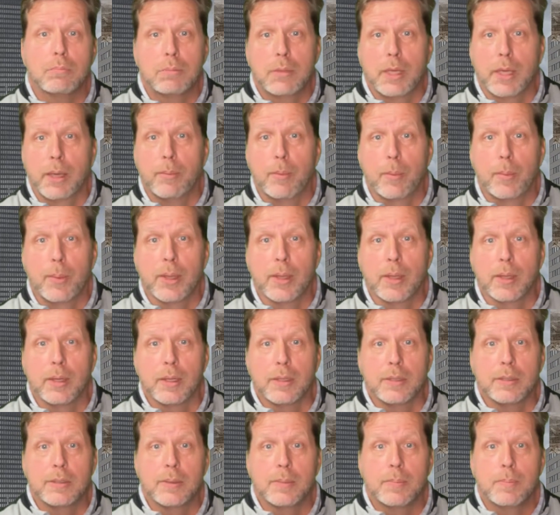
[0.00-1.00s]

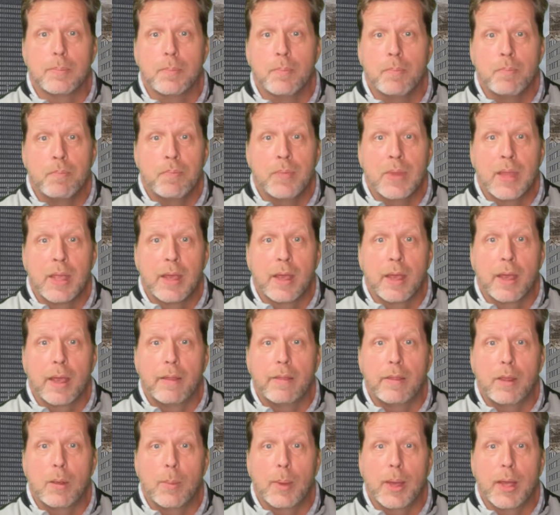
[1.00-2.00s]
capabilities.
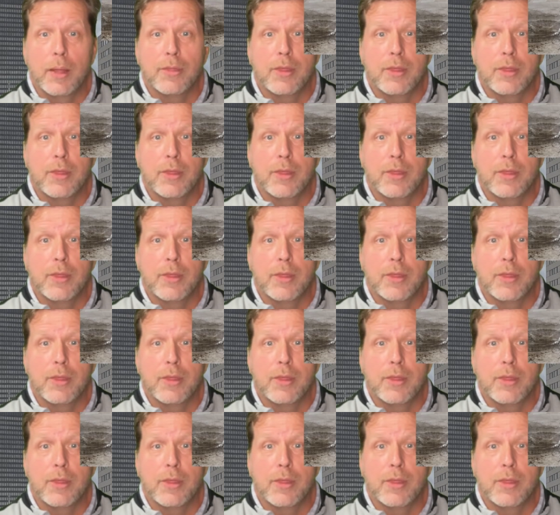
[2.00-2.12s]
And the amount